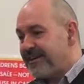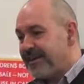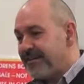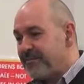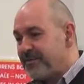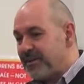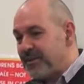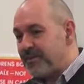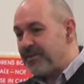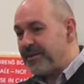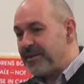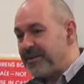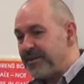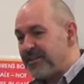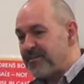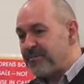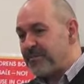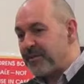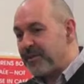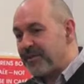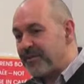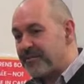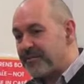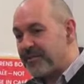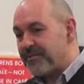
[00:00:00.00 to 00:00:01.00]
I'm doing this
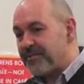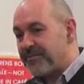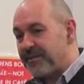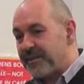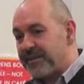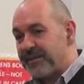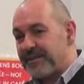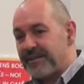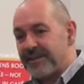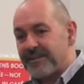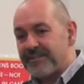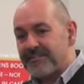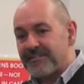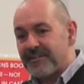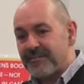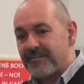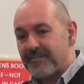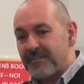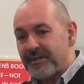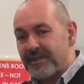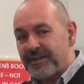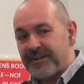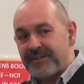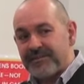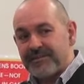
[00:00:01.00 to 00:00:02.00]
because I think there's
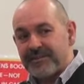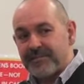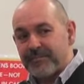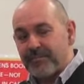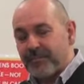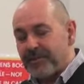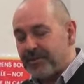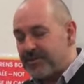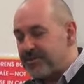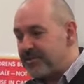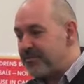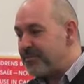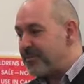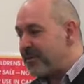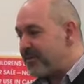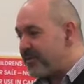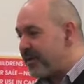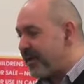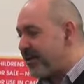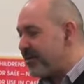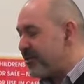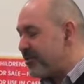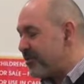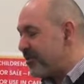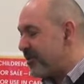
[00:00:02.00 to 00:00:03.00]
something. He said, well, it should be
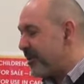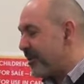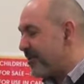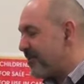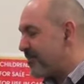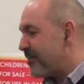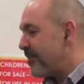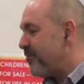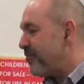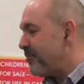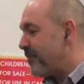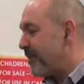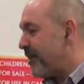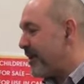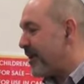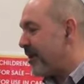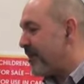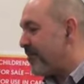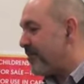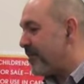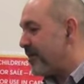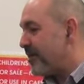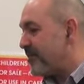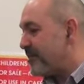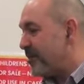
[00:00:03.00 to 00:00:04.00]
about it. You should get something
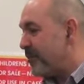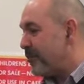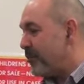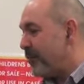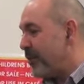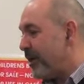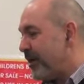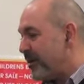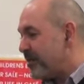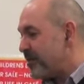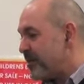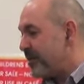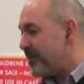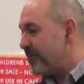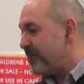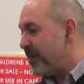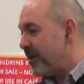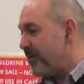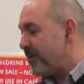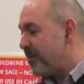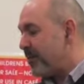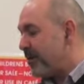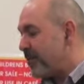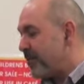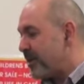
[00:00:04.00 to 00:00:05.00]
out of it. I said, well, actually,
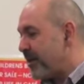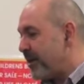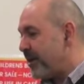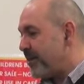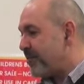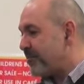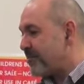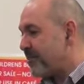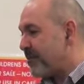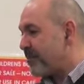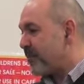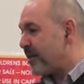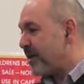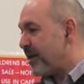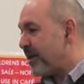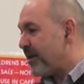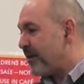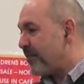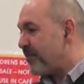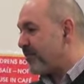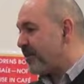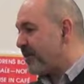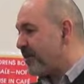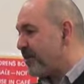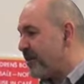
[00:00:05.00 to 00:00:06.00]
maybe I'm getting something
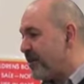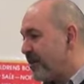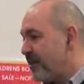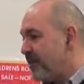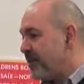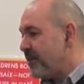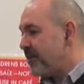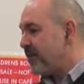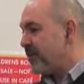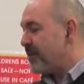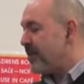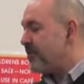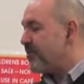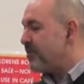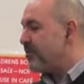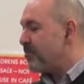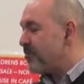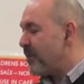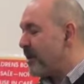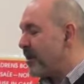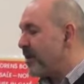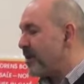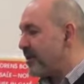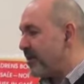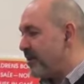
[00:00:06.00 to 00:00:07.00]
out of it that isn't
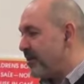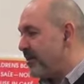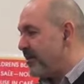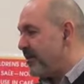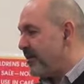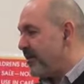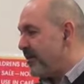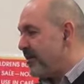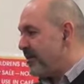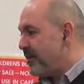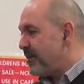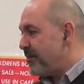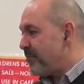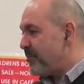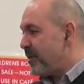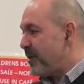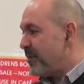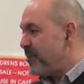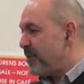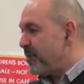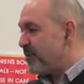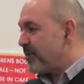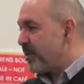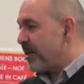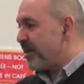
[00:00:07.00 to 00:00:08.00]
money.
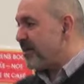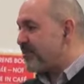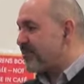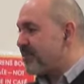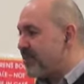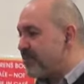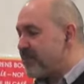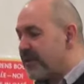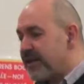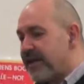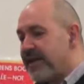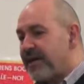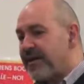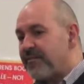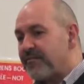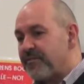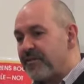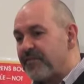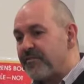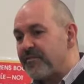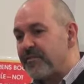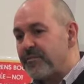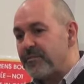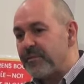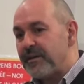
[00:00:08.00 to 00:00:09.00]
Maybe I'm getting something out of
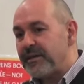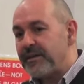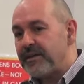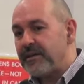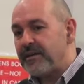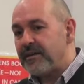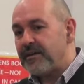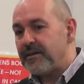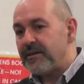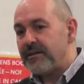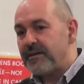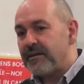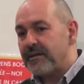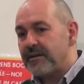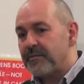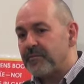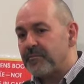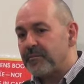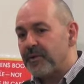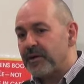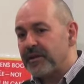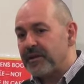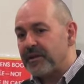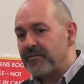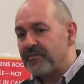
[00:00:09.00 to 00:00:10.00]
it for me
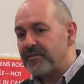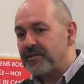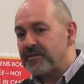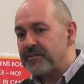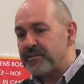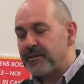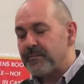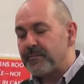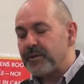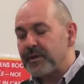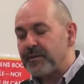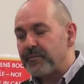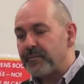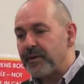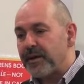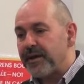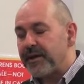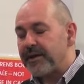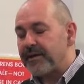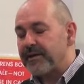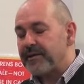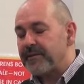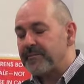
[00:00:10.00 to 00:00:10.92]
by giving something back.